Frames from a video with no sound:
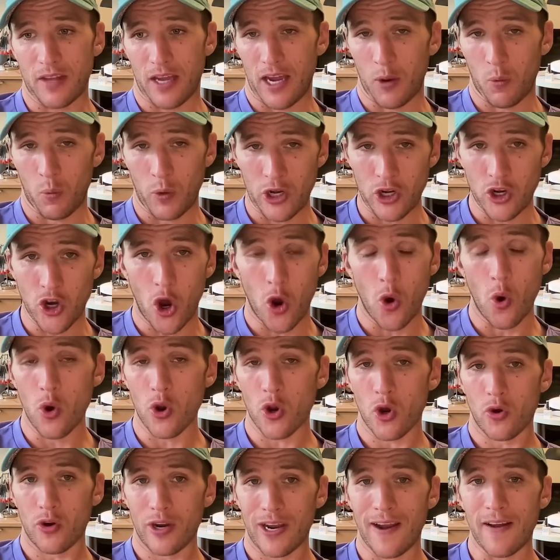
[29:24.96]
we know
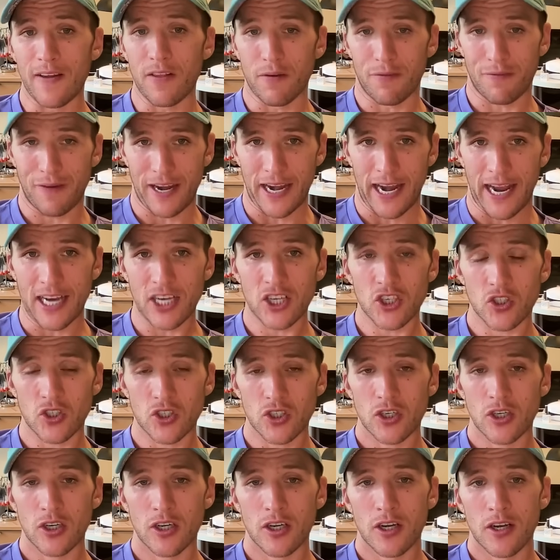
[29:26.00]
you're near the
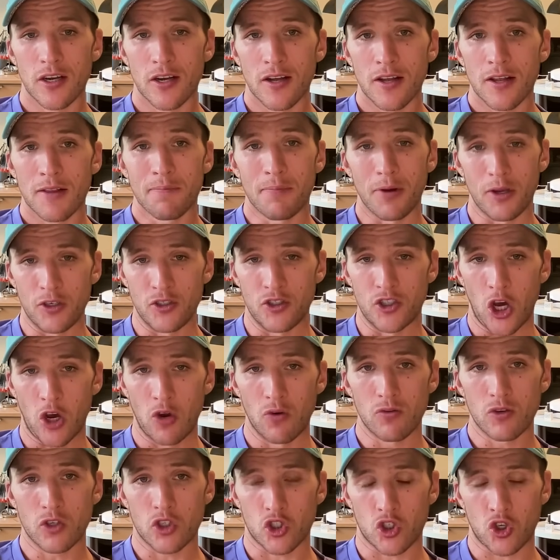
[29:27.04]
finish, but
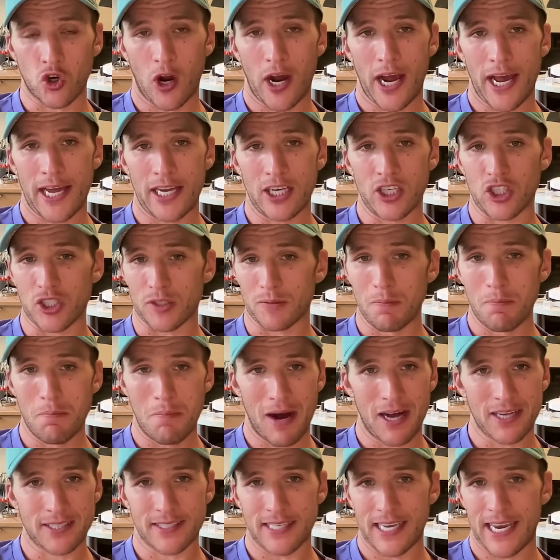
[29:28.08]
don't try and just
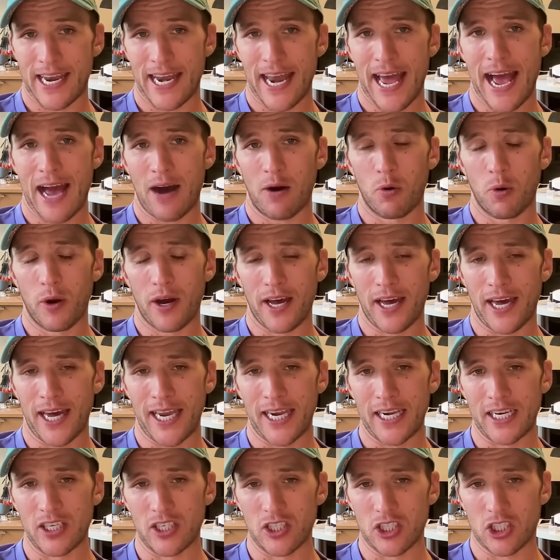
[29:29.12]
muscle it out
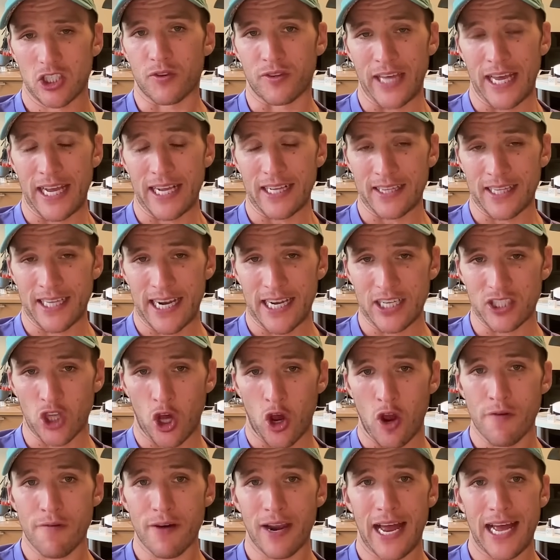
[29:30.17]
and think that it's
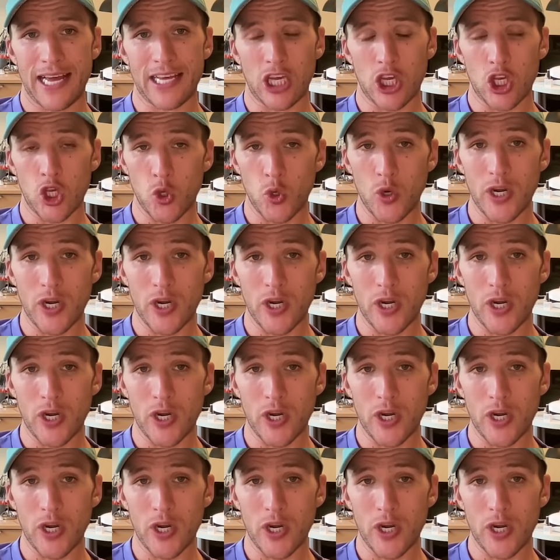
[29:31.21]
over. Like you